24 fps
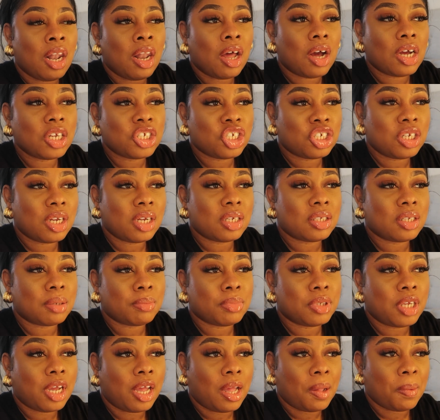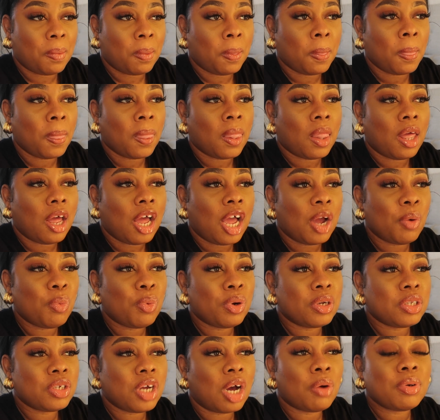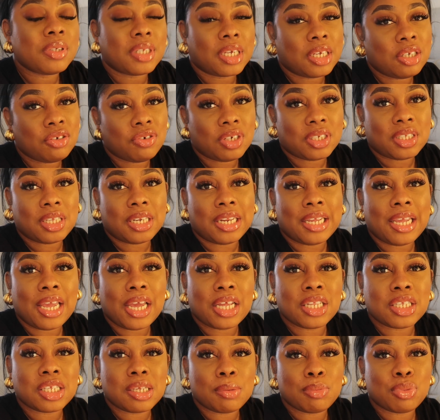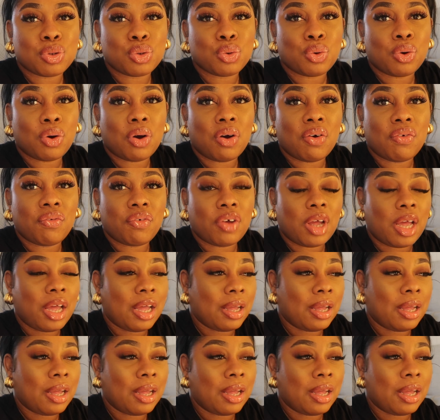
Last year sometime, I was interested in getting some sort of